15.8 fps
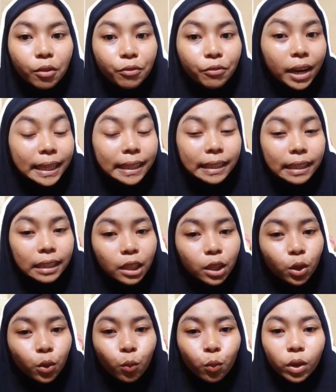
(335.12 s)

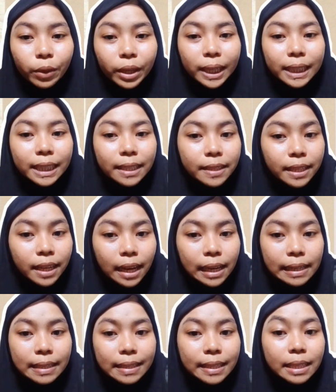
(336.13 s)
Finally, we will
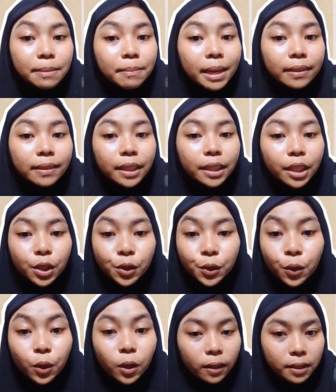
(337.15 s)
discuss semantic
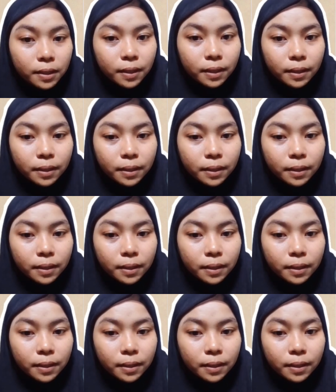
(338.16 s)
rules.